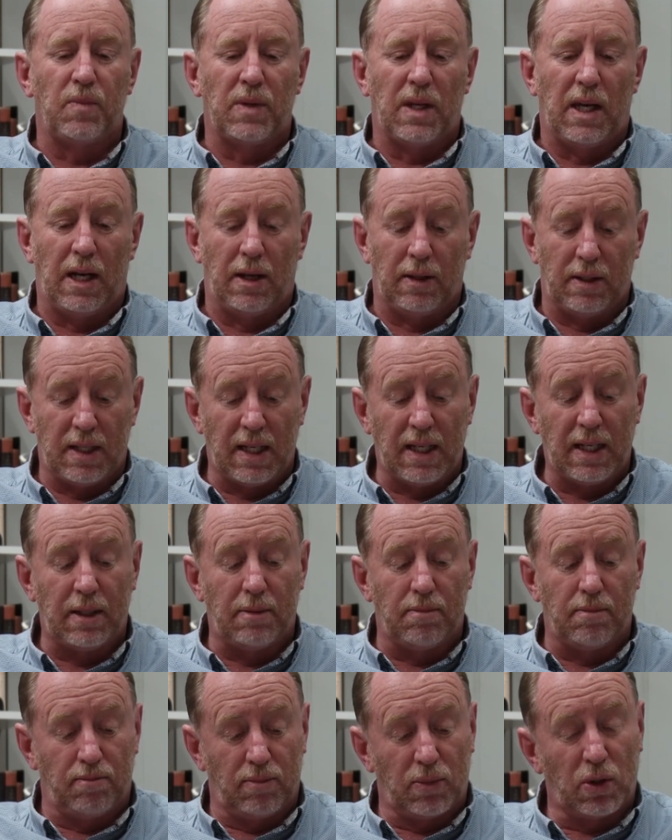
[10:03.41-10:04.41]
And indeed,
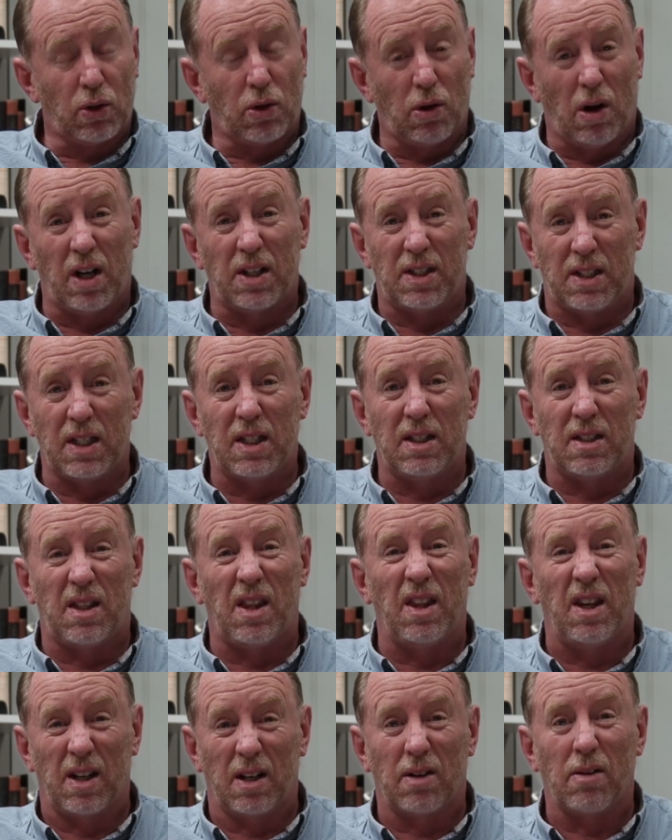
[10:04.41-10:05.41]
Christ is
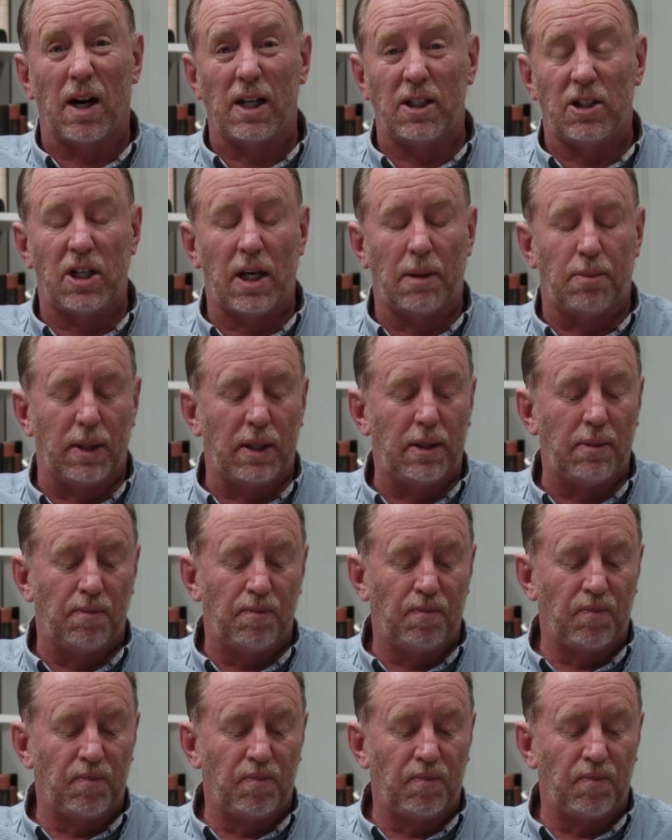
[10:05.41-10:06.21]
the great shepherd.